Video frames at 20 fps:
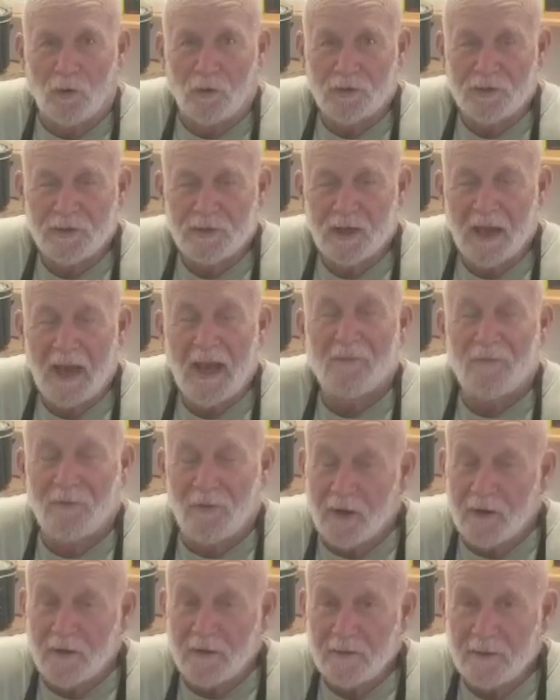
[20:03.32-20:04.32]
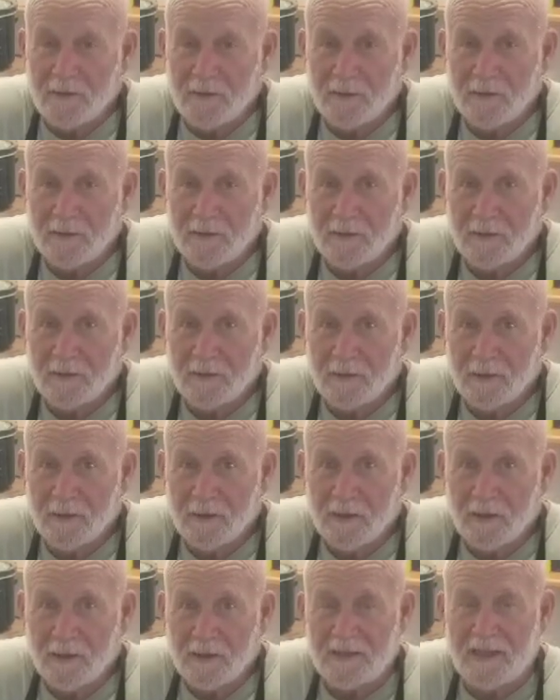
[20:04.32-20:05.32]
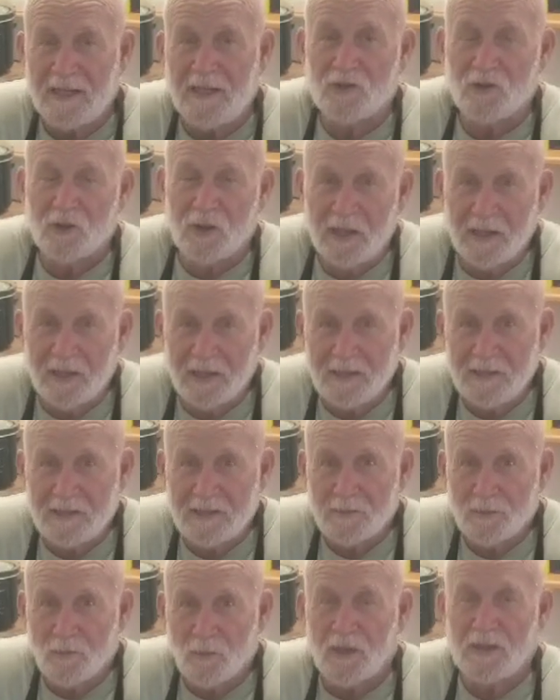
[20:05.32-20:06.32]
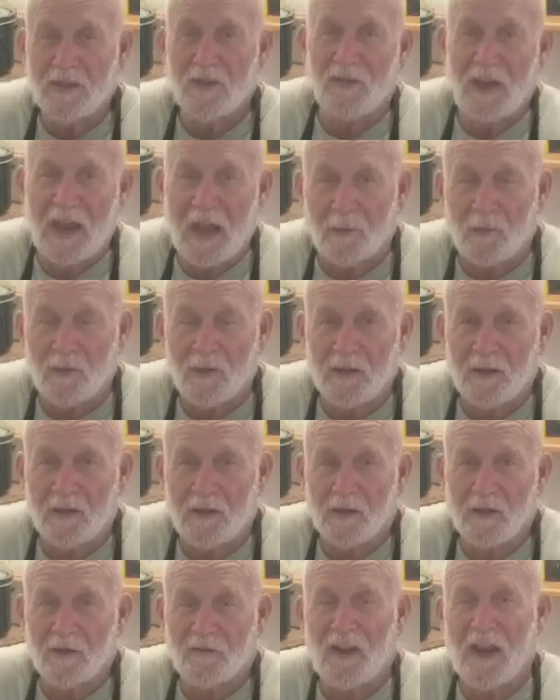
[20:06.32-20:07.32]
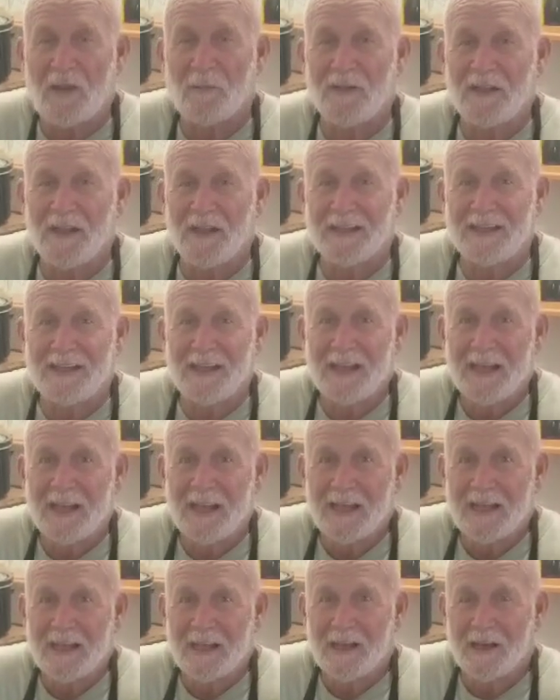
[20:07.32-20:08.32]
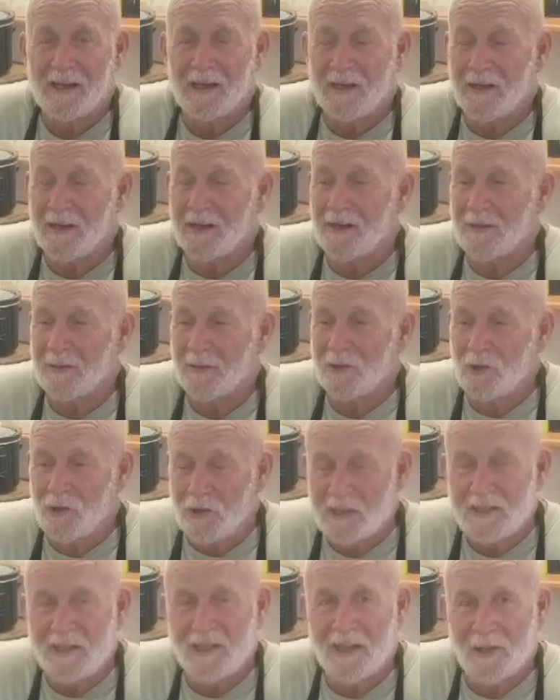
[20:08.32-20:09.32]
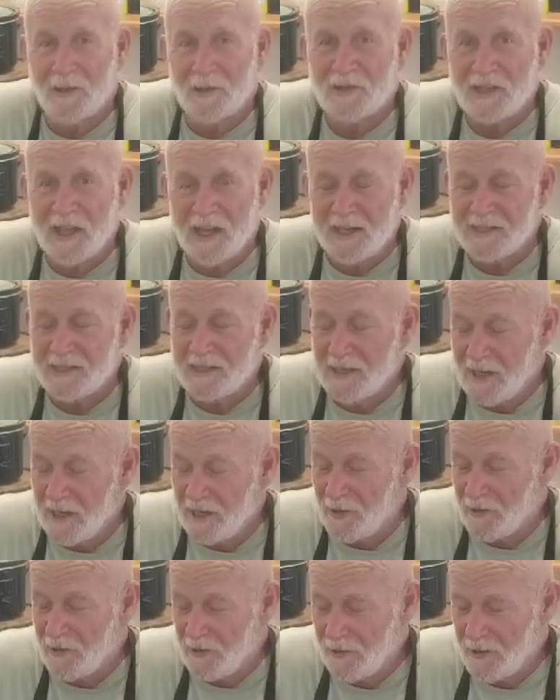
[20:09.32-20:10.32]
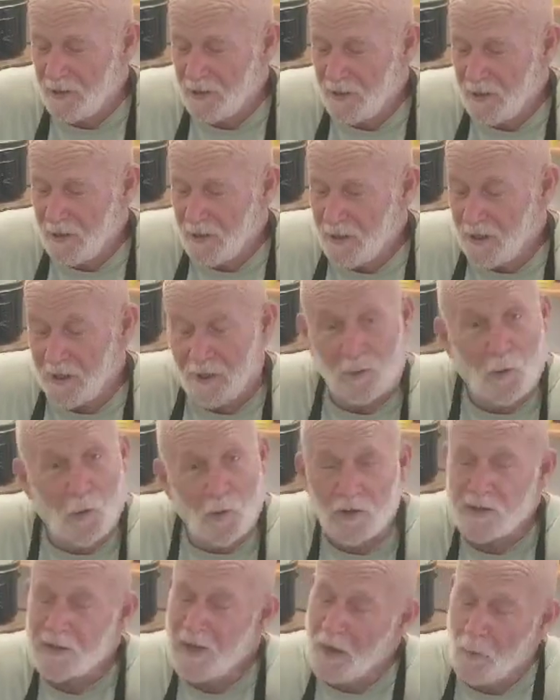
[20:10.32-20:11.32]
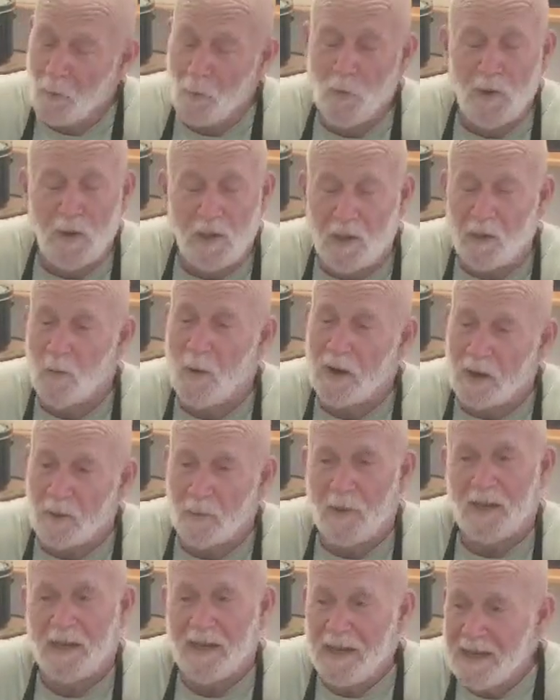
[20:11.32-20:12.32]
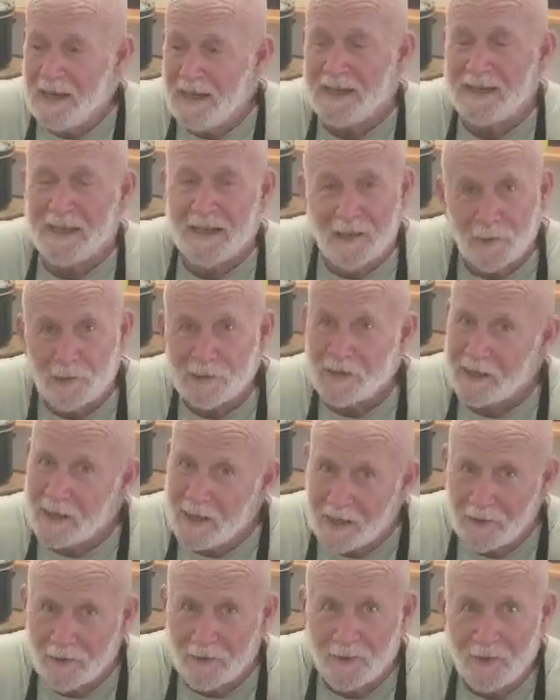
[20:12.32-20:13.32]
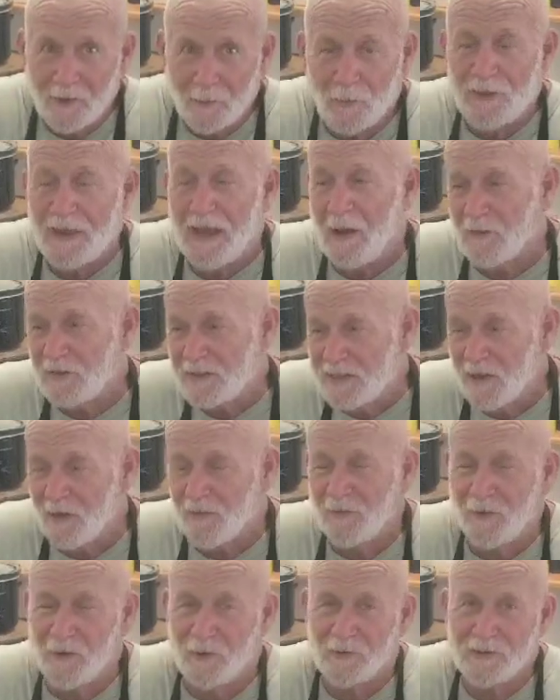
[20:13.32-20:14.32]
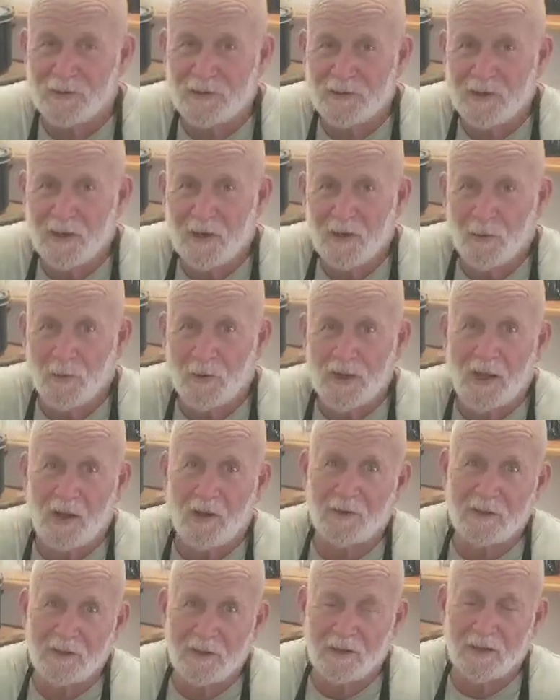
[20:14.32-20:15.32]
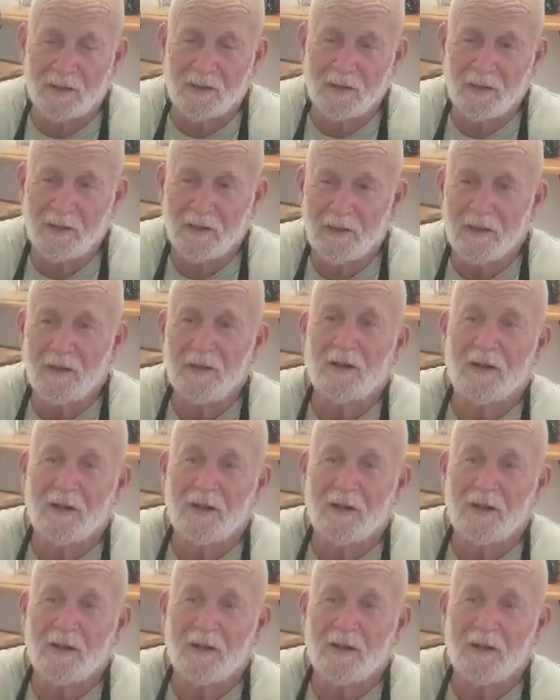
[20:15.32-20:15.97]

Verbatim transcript: rules. Have fun. Teach your kids. Bring the family in. A family that uh, cooks together stays together. And of course, I really recommend eating dinner together without cell phones, without uh,